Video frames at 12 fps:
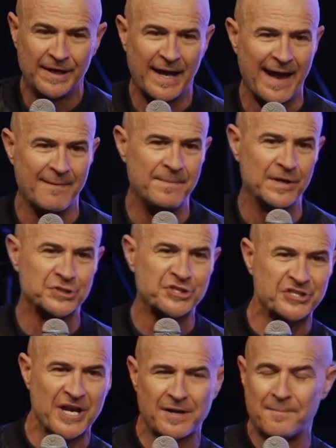and their
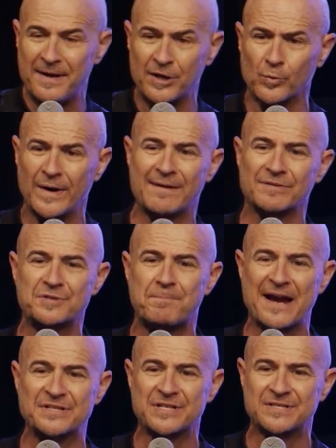cinnamon or whatever
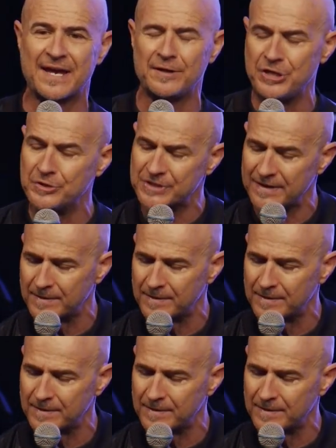spices they use,